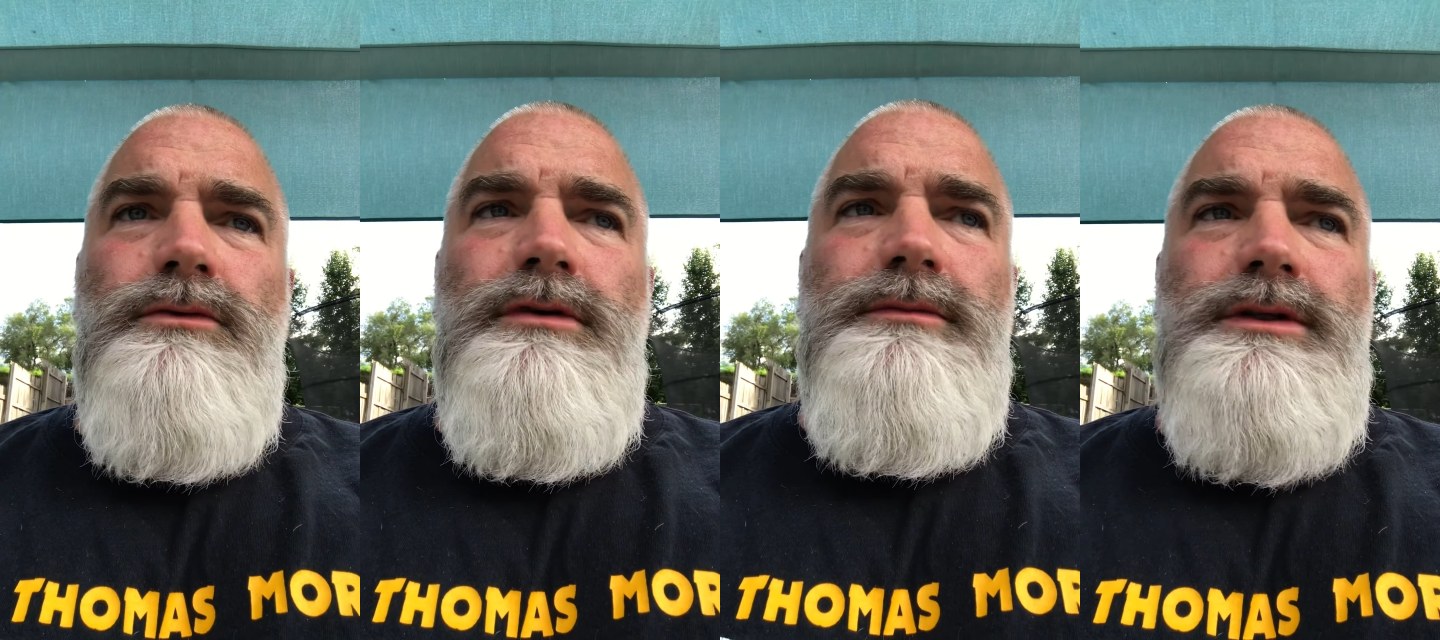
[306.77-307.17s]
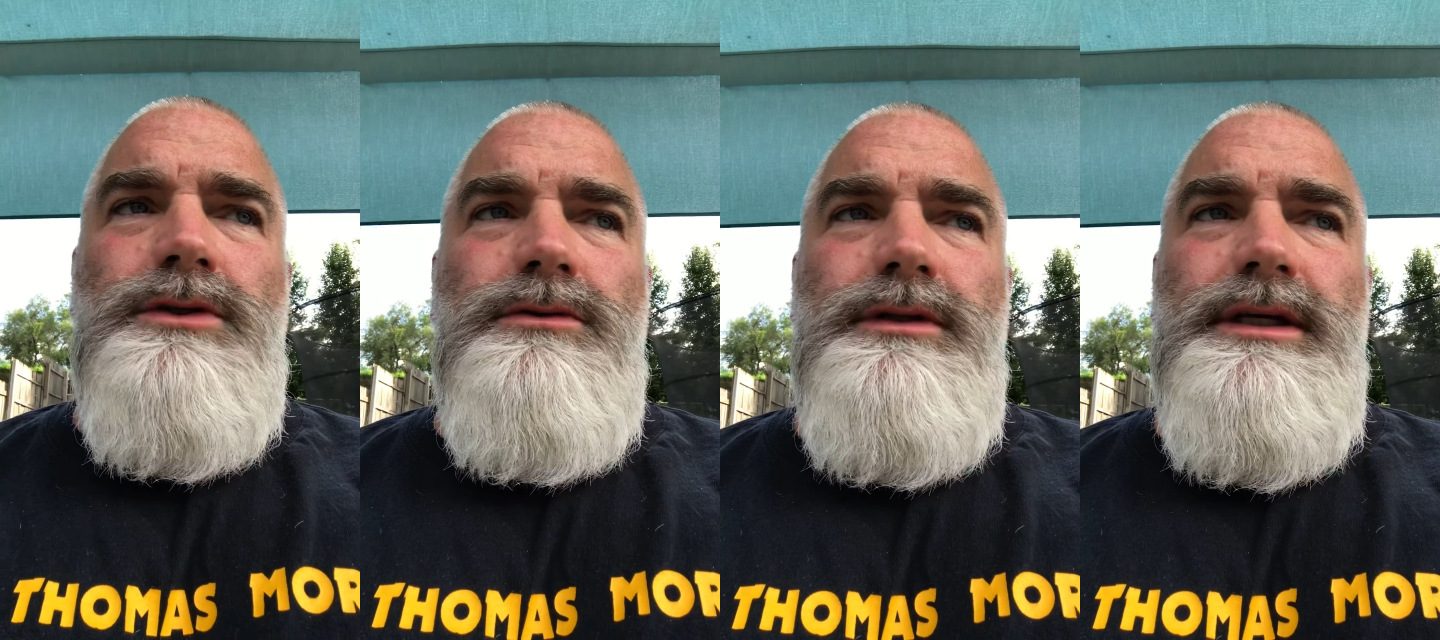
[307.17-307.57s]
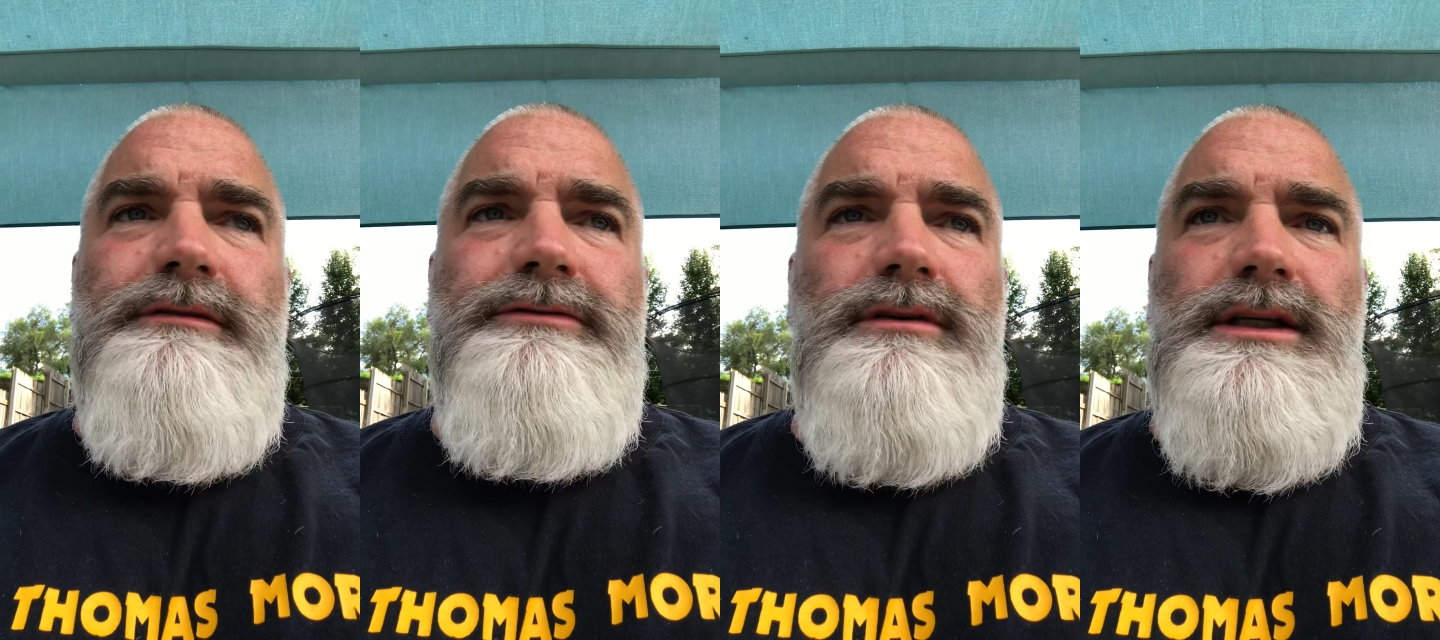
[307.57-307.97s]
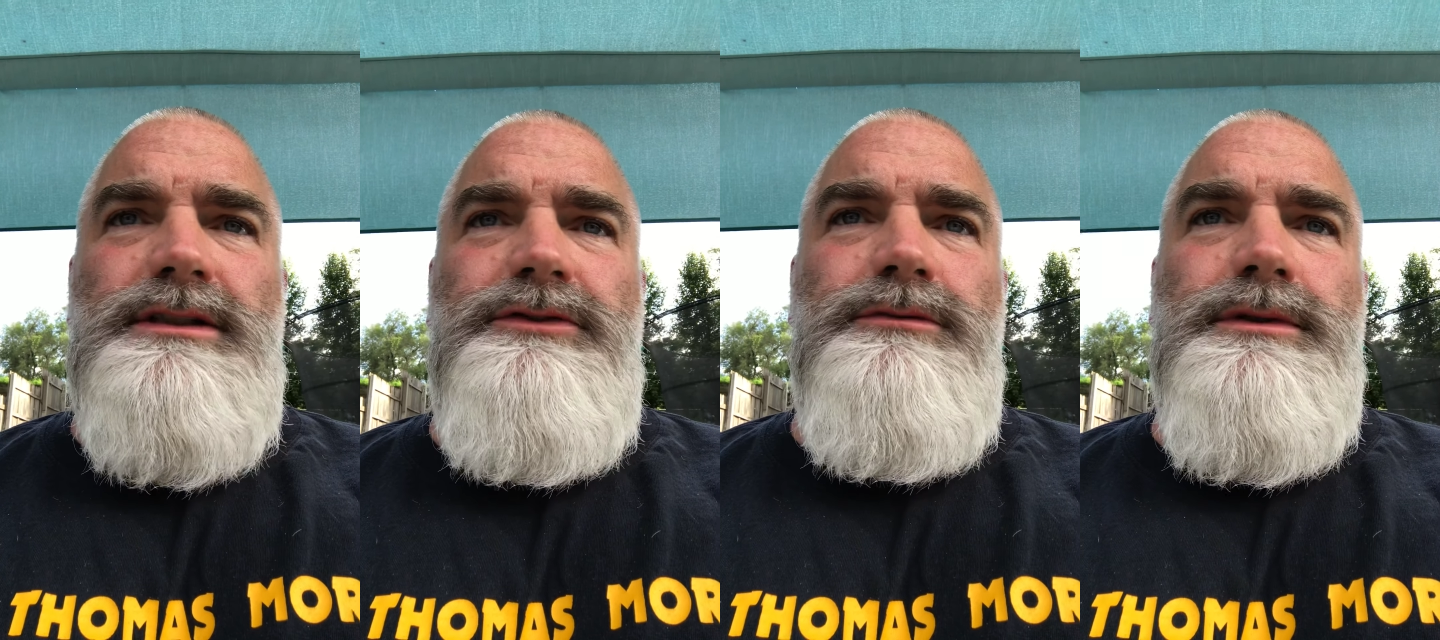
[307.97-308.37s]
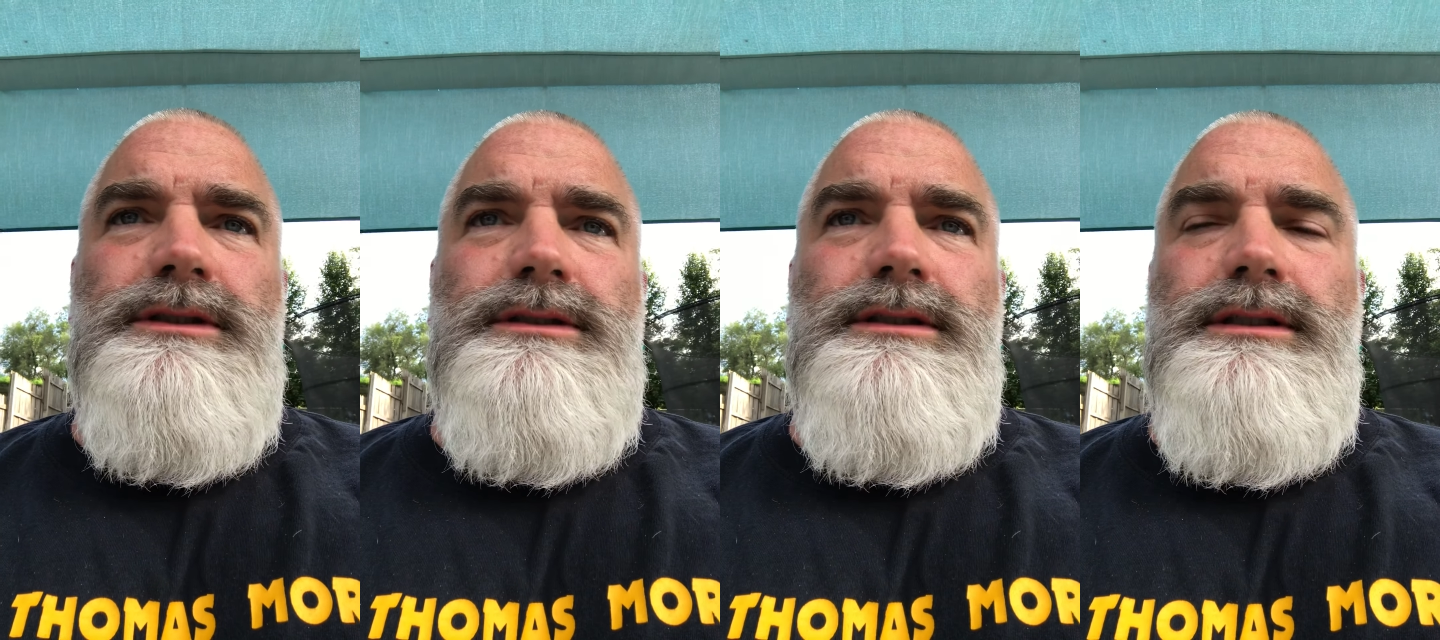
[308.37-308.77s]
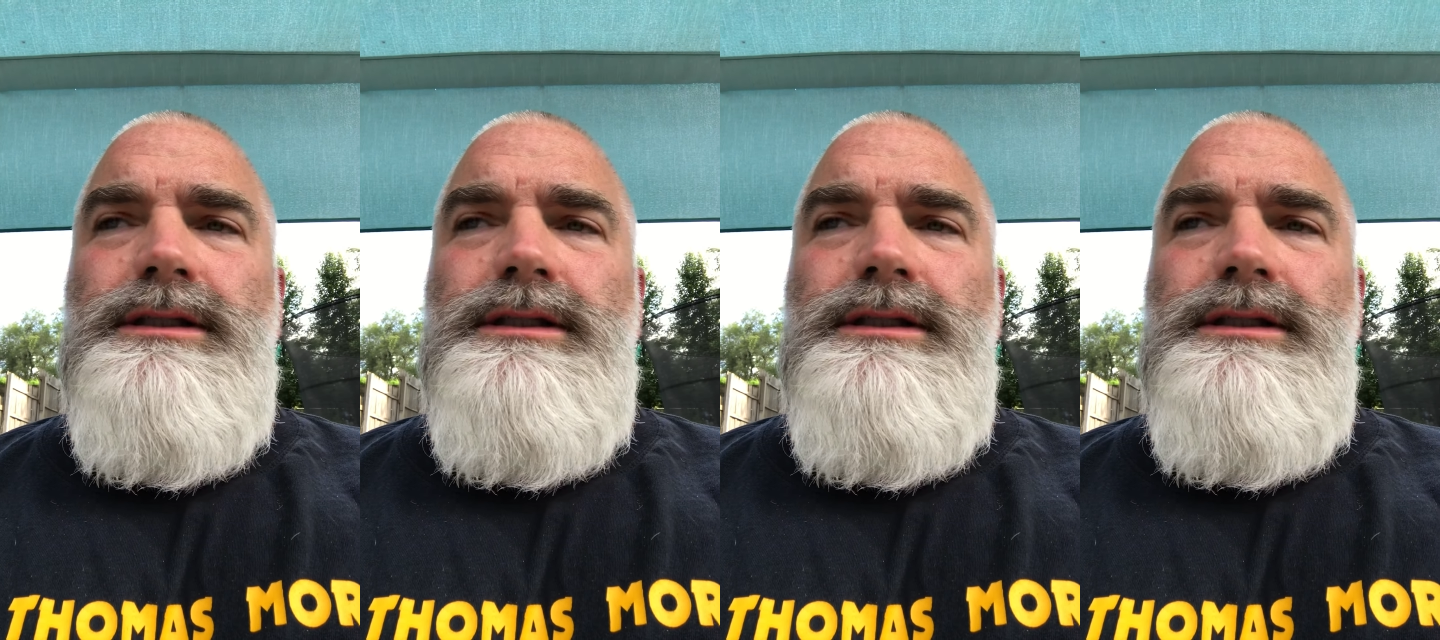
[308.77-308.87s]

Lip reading: We've been doing that for the last few months,